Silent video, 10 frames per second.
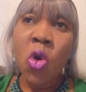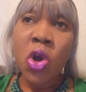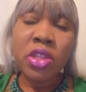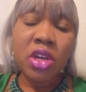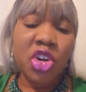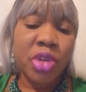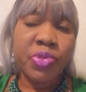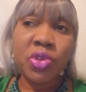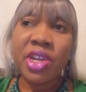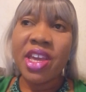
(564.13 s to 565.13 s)
all the
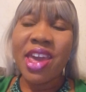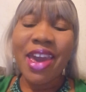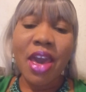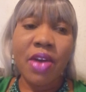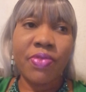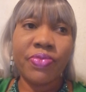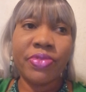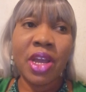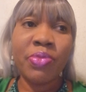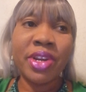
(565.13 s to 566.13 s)
crypto they have
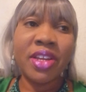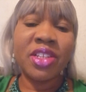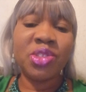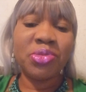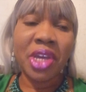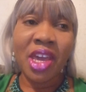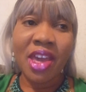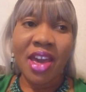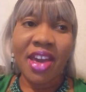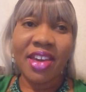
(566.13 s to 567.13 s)
that related to
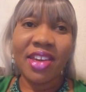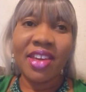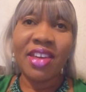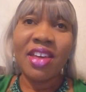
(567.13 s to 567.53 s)
AI